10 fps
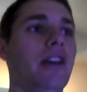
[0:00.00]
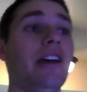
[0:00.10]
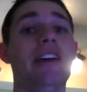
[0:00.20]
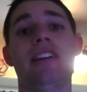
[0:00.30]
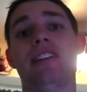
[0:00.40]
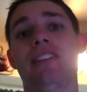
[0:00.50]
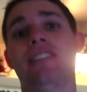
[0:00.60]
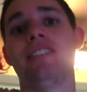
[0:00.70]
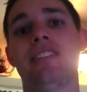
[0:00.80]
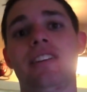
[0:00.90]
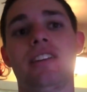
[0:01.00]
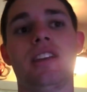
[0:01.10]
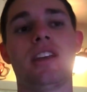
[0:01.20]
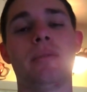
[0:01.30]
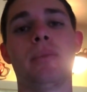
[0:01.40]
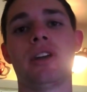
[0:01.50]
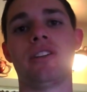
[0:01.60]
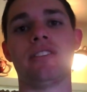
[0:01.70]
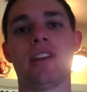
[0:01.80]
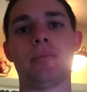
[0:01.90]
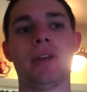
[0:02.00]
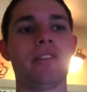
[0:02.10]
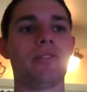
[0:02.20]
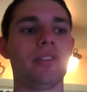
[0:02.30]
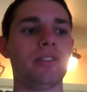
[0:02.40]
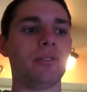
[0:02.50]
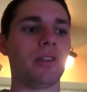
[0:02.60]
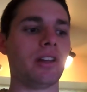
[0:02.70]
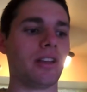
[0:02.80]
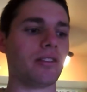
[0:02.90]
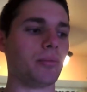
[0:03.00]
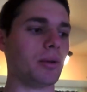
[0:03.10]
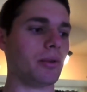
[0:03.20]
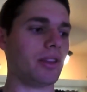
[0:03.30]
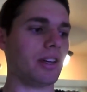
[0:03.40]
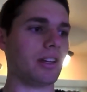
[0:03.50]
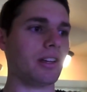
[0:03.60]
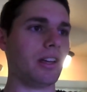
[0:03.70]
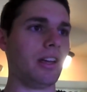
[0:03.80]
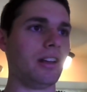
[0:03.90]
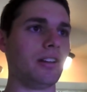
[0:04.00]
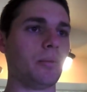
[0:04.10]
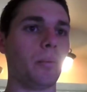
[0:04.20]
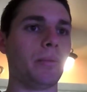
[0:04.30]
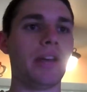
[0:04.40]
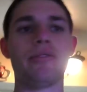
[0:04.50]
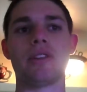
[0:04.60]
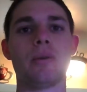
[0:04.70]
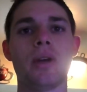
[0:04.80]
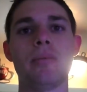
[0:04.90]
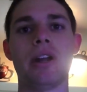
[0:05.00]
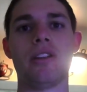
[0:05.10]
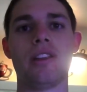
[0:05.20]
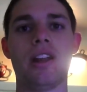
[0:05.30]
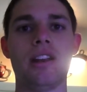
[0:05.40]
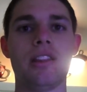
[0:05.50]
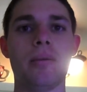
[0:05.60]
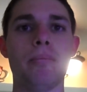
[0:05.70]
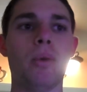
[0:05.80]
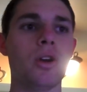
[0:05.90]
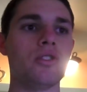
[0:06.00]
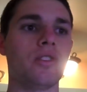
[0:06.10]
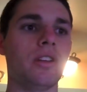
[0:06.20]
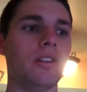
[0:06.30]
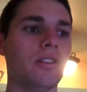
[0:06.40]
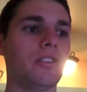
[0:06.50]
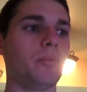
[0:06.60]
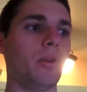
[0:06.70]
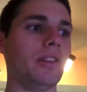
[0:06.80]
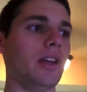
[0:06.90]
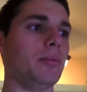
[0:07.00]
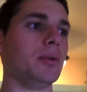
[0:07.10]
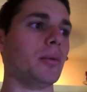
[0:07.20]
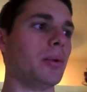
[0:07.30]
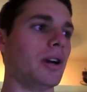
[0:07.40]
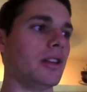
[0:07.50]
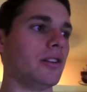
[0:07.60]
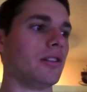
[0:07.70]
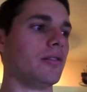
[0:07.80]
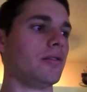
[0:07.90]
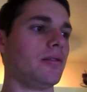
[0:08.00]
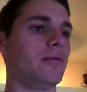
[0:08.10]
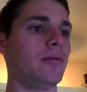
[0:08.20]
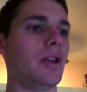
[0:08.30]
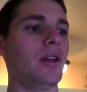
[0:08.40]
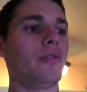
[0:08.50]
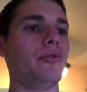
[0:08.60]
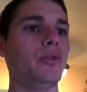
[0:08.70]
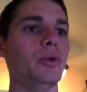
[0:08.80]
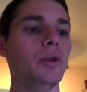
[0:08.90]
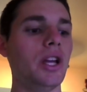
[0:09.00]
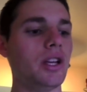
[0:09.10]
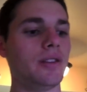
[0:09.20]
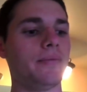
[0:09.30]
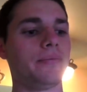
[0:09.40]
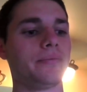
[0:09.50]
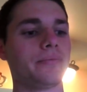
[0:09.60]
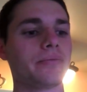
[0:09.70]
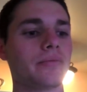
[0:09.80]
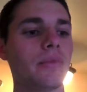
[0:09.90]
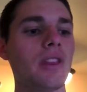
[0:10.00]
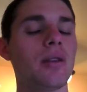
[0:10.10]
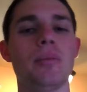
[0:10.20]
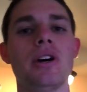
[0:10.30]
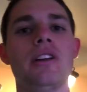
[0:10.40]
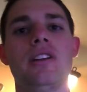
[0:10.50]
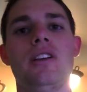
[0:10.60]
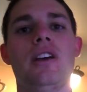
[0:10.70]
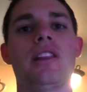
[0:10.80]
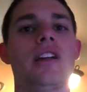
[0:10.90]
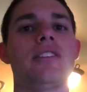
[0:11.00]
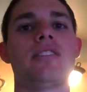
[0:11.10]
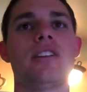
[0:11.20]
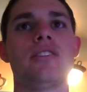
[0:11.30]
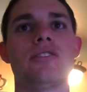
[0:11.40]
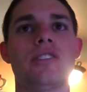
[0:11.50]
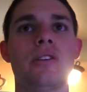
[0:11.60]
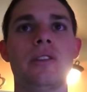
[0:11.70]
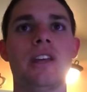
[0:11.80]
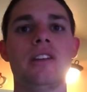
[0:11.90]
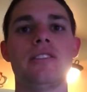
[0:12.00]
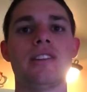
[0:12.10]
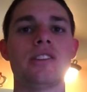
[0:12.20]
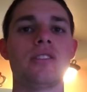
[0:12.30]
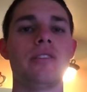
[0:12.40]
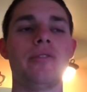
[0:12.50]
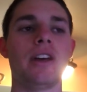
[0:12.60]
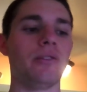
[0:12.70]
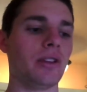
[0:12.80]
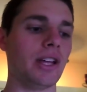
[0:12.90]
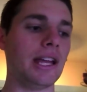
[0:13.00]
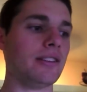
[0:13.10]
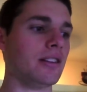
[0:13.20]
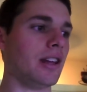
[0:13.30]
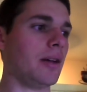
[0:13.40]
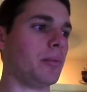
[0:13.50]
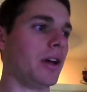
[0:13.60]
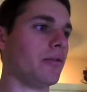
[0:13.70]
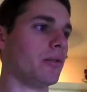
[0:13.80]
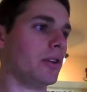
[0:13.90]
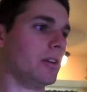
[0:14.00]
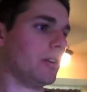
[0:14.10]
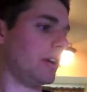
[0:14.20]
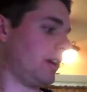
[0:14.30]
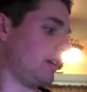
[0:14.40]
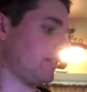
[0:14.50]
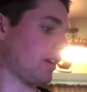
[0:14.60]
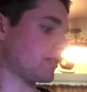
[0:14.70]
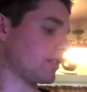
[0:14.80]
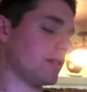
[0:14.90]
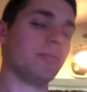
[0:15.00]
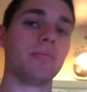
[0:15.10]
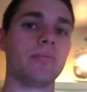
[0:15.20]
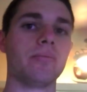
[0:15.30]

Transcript: And butter is not bad for you like some people think, and it's definitely way better than any of the margarine or spread that people put on their food. But a lot of studies are showing that saturated fat really isn't that bad for you, and it's actually